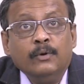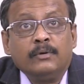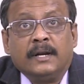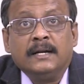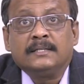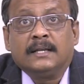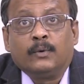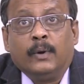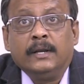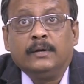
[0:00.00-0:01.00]
new trends are
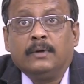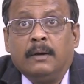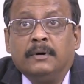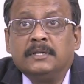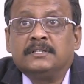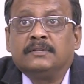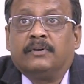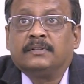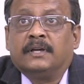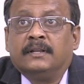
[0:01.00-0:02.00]
going to emerge
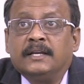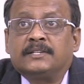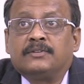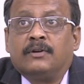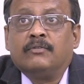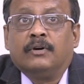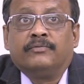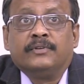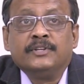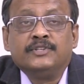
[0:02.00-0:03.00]
for the next round
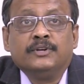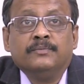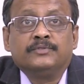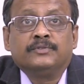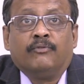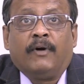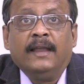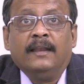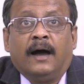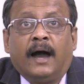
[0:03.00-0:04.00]
of resumes
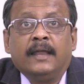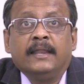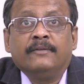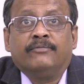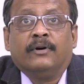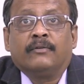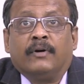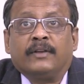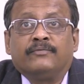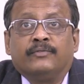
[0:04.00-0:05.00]
while hiring for
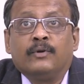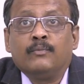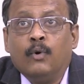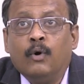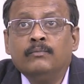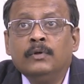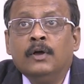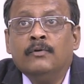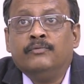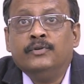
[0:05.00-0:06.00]
work from home.
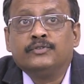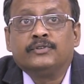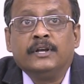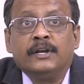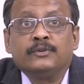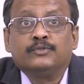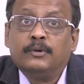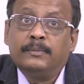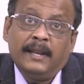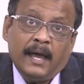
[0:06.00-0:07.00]
Future interviews
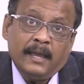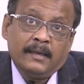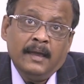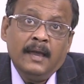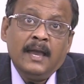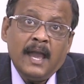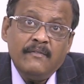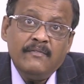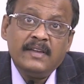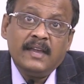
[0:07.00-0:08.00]
would be like
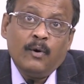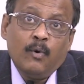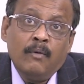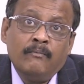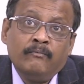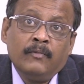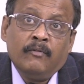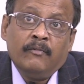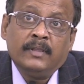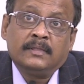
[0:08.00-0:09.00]
having a home
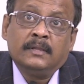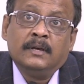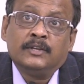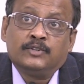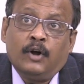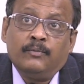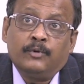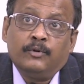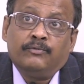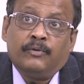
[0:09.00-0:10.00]
with
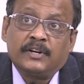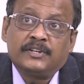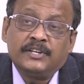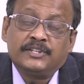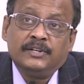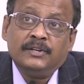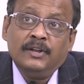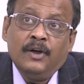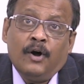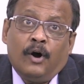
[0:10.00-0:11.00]
soundproof workstation
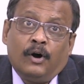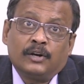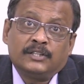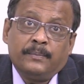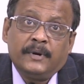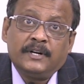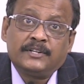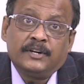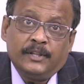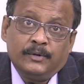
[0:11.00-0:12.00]
or separate
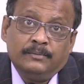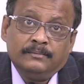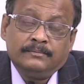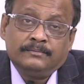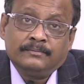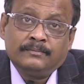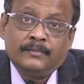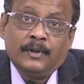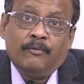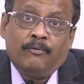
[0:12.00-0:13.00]
study room,
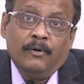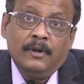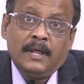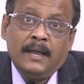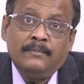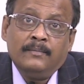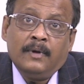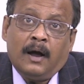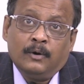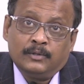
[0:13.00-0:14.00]
full-time
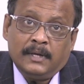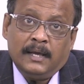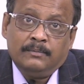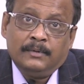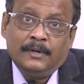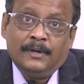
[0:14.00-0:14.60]
house help.